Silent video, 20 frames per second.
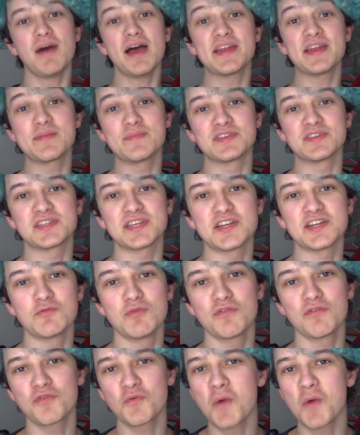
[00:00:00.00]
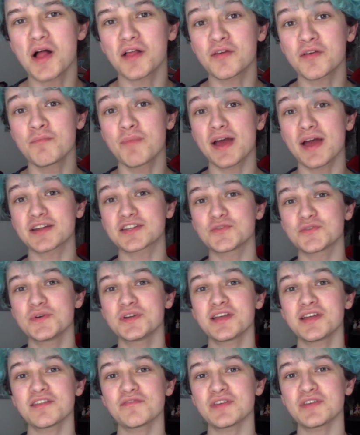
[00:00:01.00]
My name is Xenowolf and welcome back to
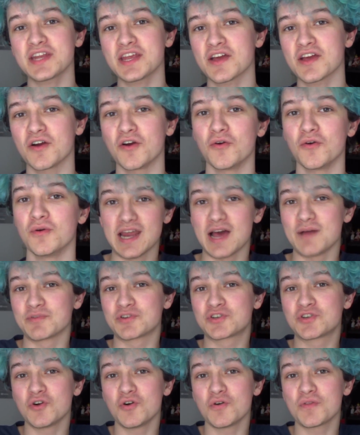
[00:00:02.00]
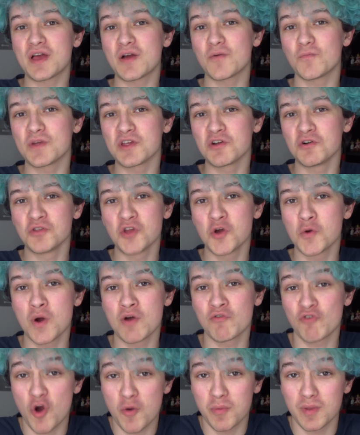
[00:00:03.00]
another video. Now I'm sure that we all know
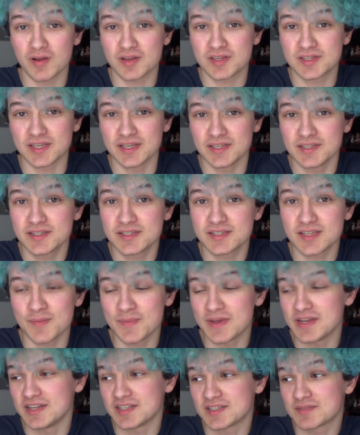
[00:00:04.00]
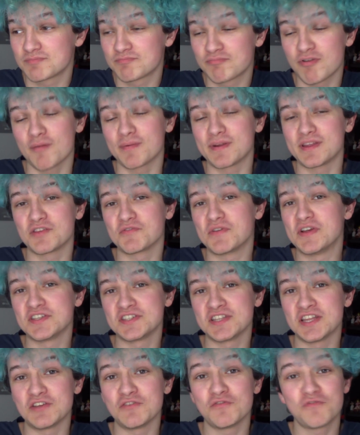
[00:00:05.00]
what Roblox is. I mean, it's probably the
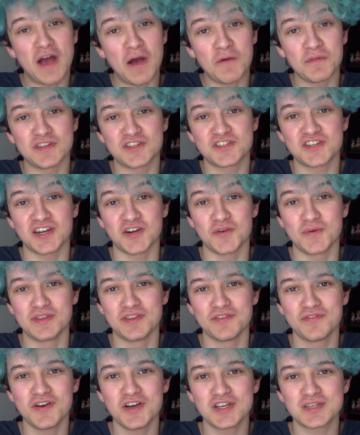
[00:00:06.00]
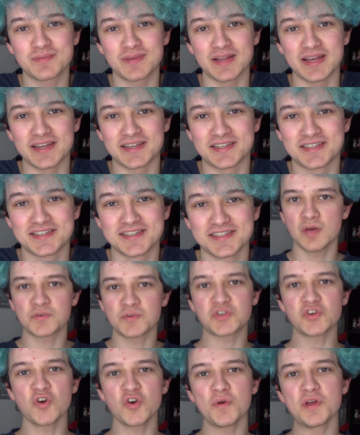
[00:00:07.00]
reason that you found this channel in the first place. I'm
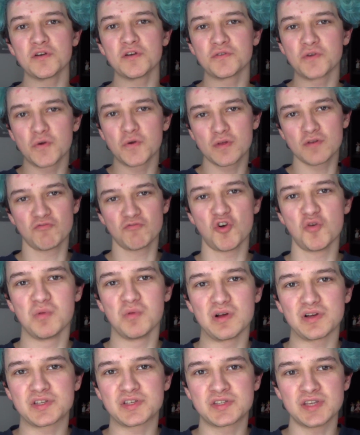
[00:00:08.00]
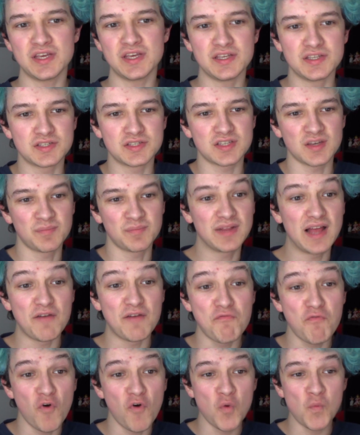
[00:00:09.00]
sure we all know that Roblox is a
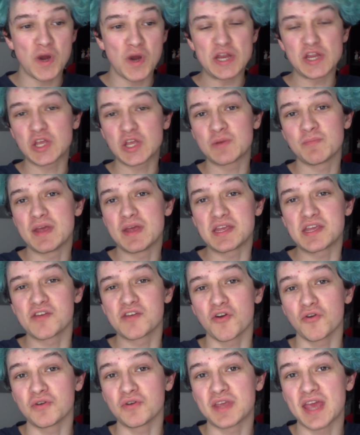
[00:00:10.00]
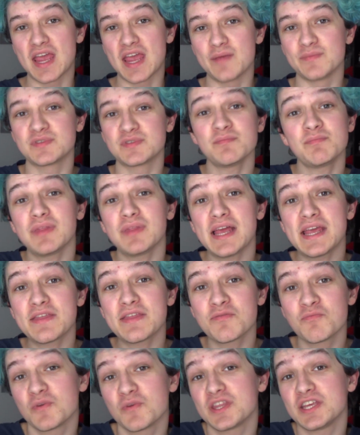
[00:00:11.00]
platform where you can make your own games and play
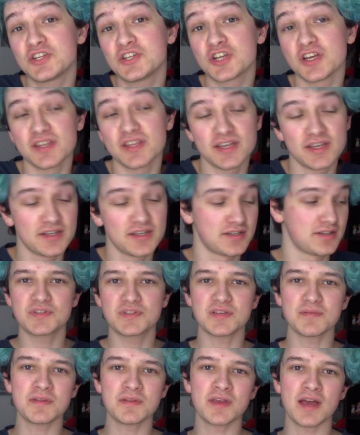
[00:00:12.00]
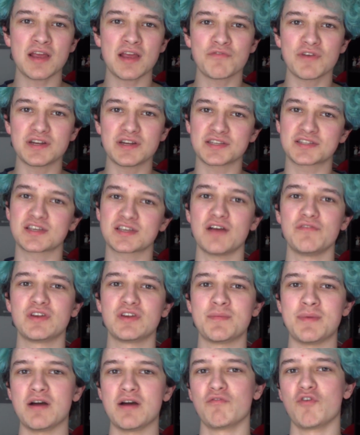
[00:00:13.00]
them with each other. But something that I
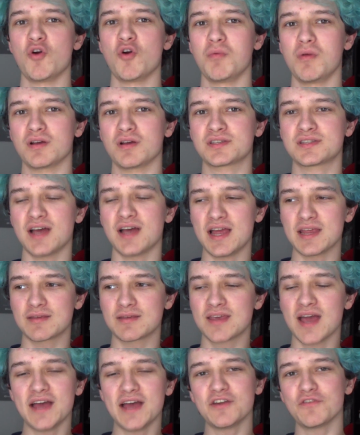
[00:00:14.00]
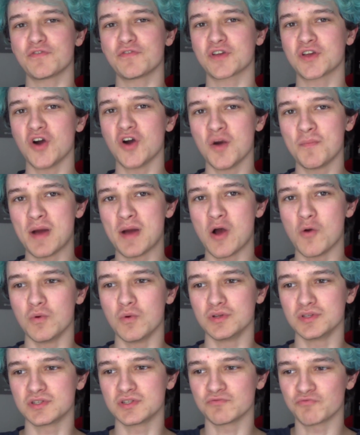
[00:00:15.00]
rediscovered about Roblox that I kind of forgot about
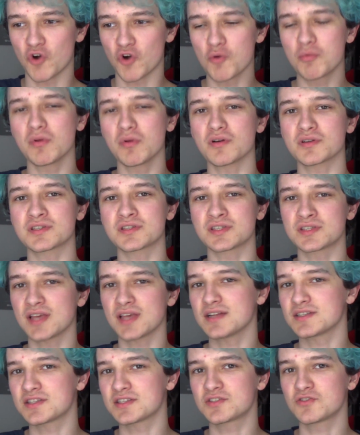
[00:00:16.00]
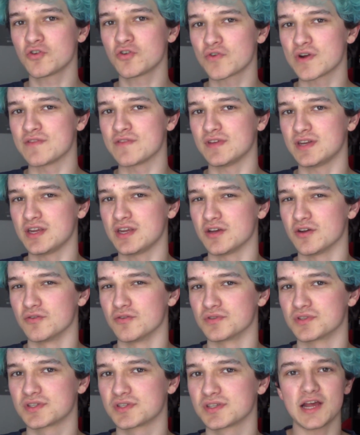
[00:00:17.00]
was Roblox sad story
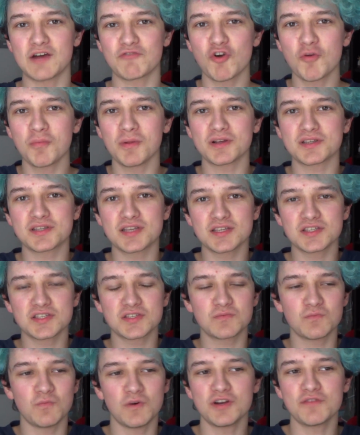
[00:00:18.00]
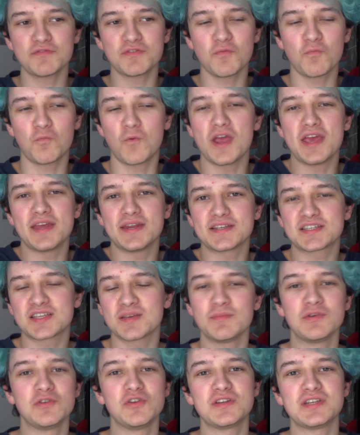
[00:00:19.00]
videos. Now Roblox has one of the weirdest
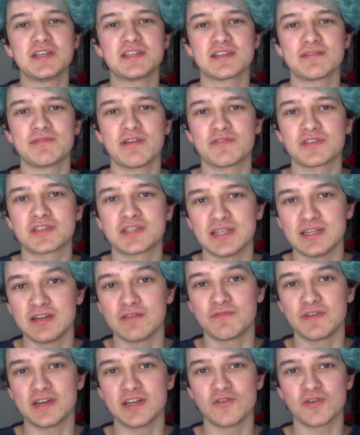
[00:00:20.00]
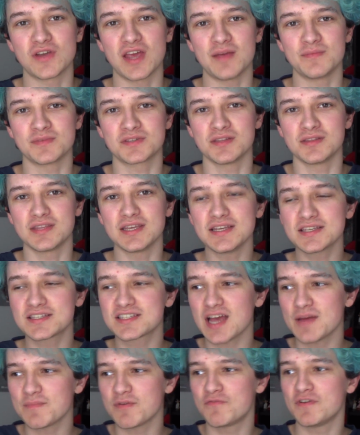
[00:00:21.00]
communities I've ever seen in video games, and these
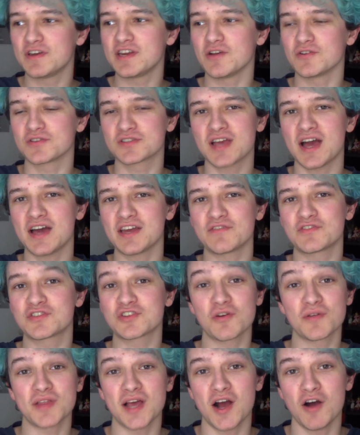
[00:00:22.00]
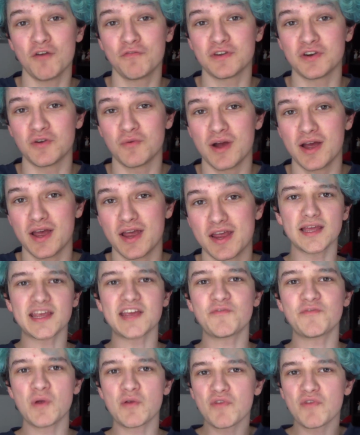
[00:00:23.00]
type of videos kind of show that off in a way. Like,
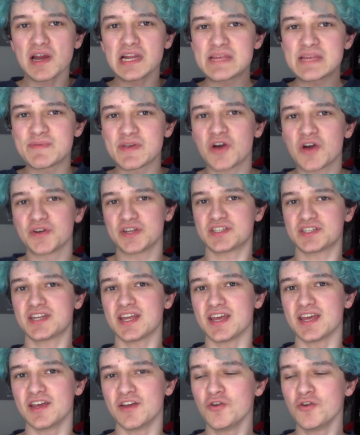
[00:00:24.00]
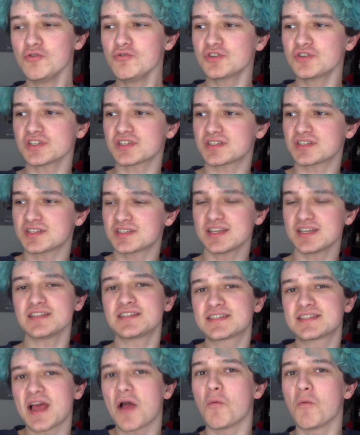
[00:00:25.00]
if we really be honest here, who just
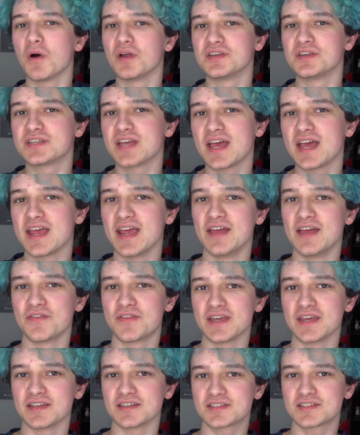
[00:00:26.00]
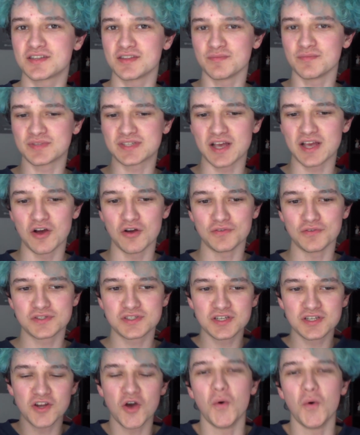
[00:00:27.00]
sits down one day and thinks to
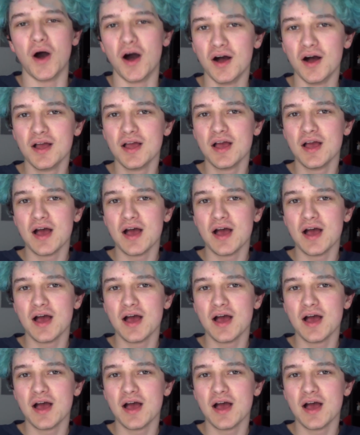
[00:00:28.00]
themselves, you know what?